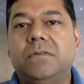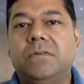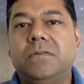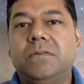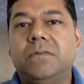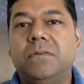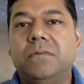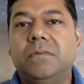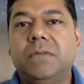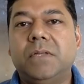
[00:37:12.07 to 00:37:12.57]

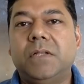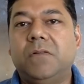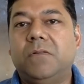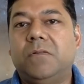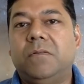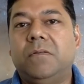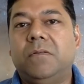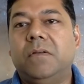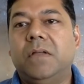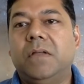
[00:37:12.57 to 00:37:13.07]
So
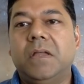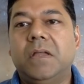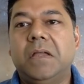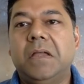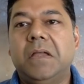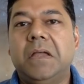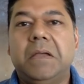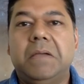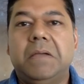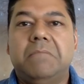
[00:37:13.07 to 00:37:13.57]
you
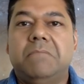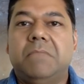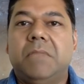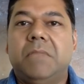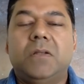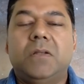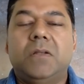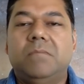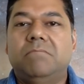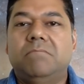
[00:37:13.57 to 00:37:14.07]

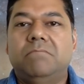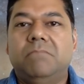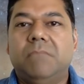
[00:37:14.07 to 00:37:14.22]
can